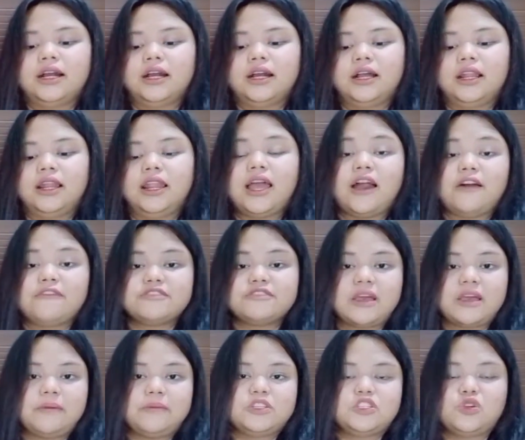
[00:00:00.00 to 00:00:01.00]
Love's
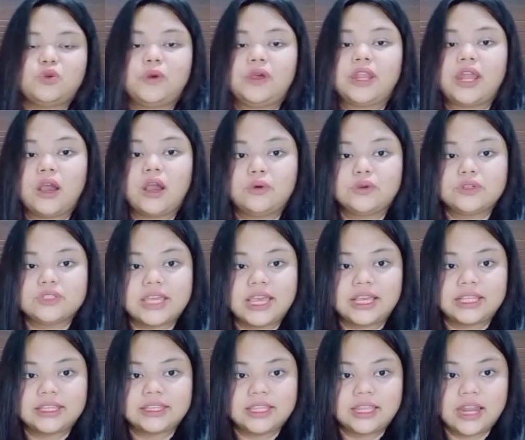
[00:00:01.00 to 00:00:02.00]
I Met You When I Was
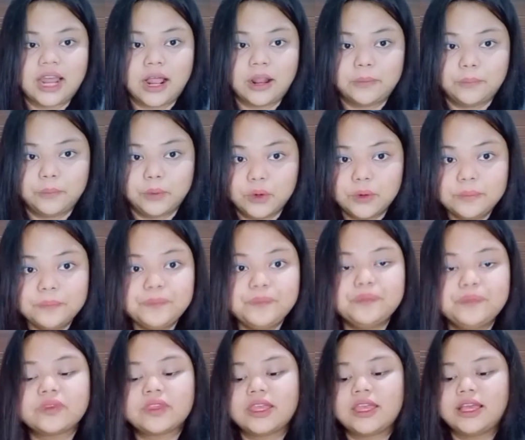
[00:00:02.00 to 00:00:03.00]
18 album
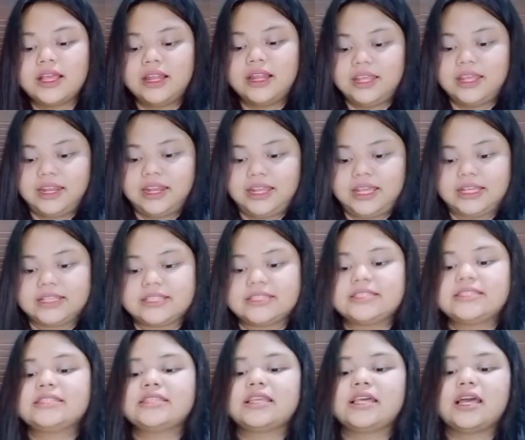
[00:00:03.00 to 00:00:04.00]
lyrics.
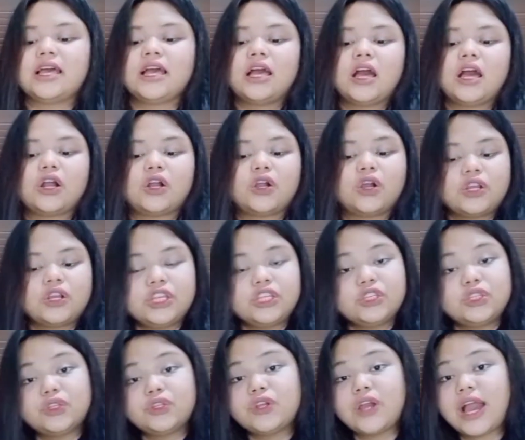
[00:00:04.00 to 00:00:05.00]

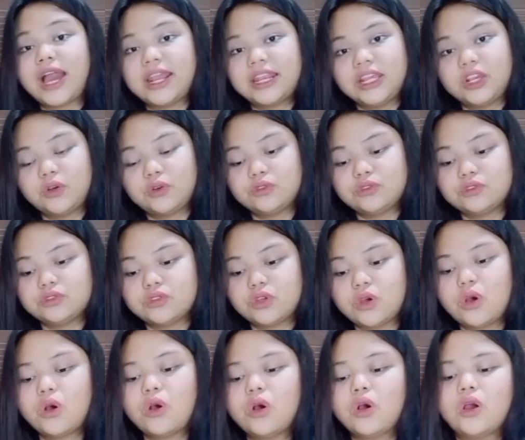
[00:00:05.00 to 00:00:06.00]
According to
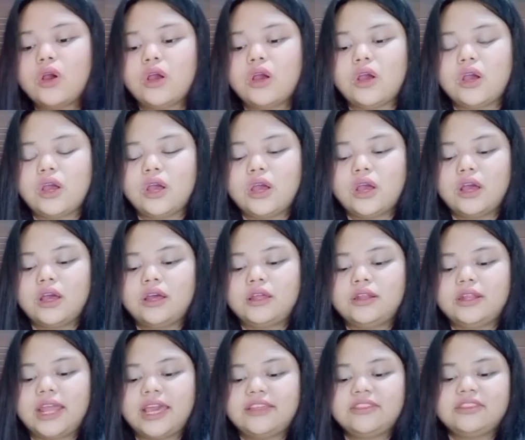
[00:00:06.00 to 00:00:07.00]
Arikunto
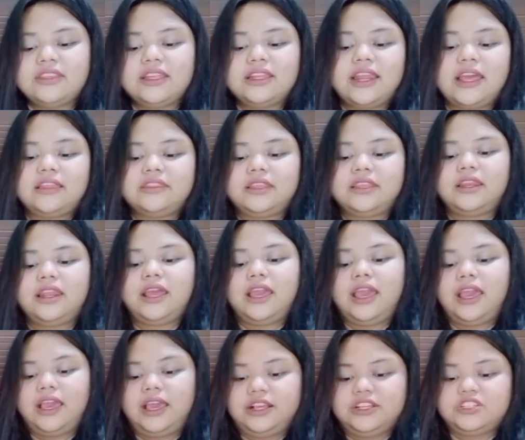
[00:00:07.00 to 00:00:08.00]

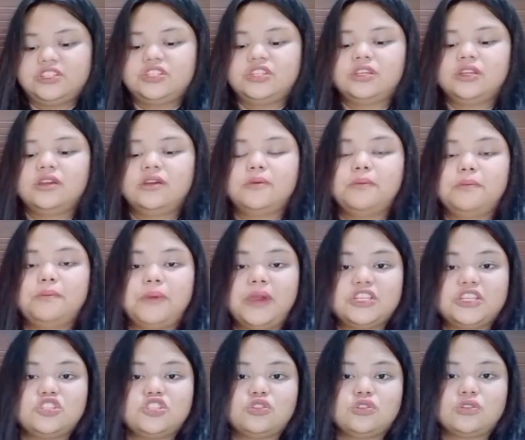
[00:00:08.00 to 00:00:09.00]
1998,
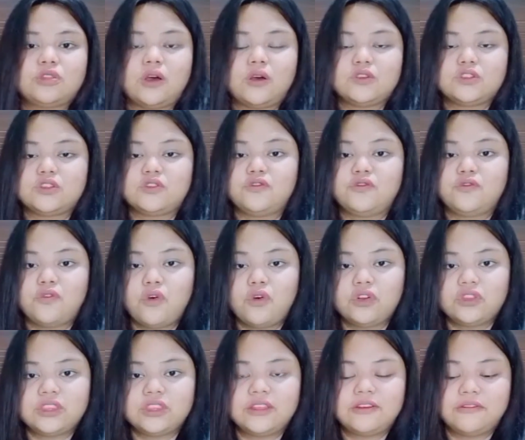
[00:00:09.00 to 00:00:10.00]
page
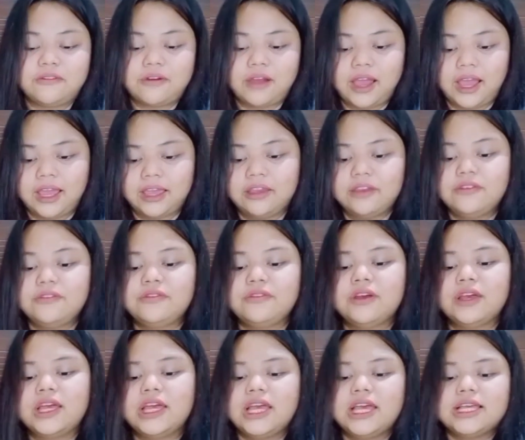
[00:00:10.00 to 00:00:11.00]
2045,
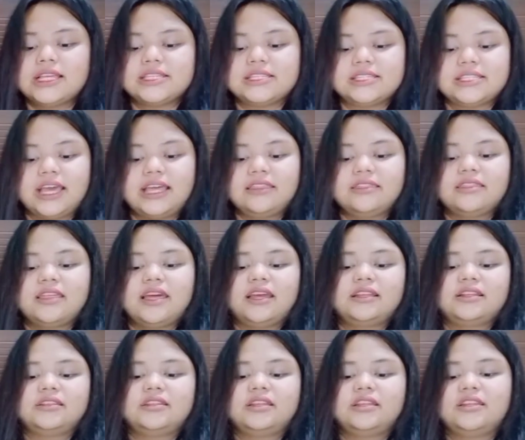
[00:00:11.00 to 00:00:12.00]
said
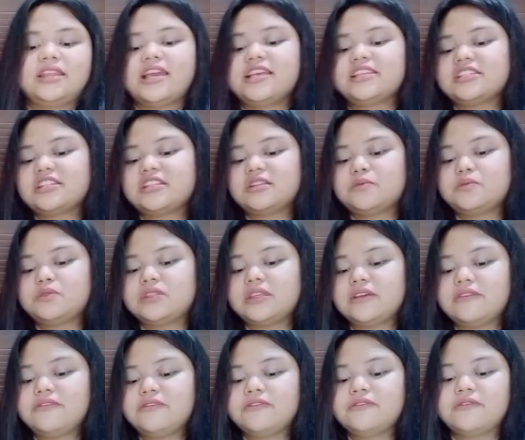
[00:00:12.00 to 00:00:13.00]
that the
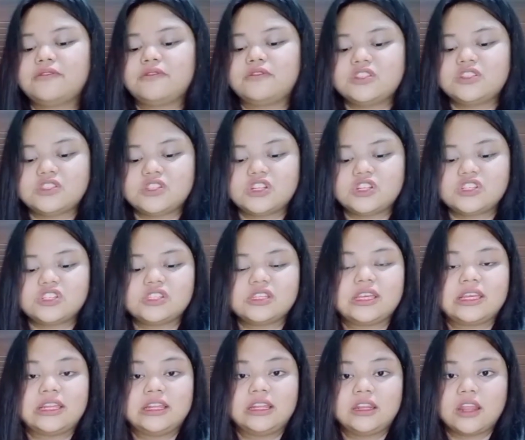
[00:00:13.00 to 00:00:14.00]
descriptive research
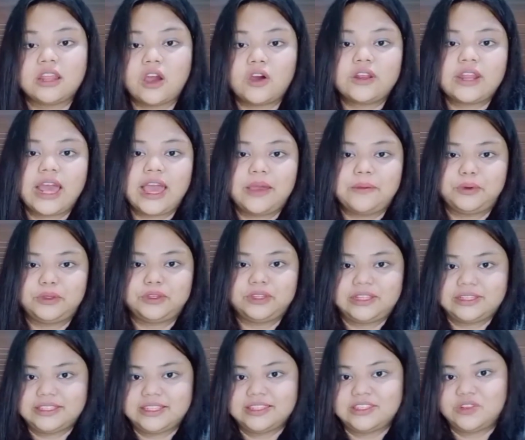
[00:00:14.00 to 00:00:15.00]
in
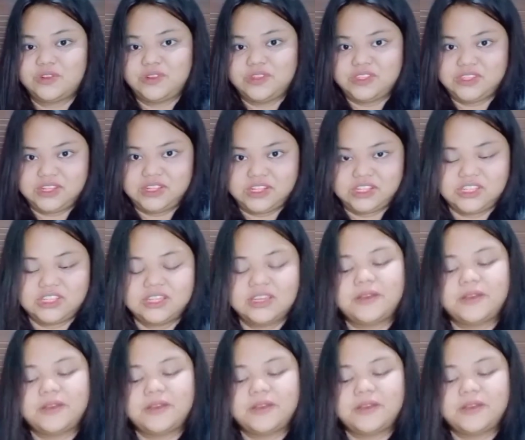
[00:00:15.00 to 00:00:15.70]
non-hypothesis research.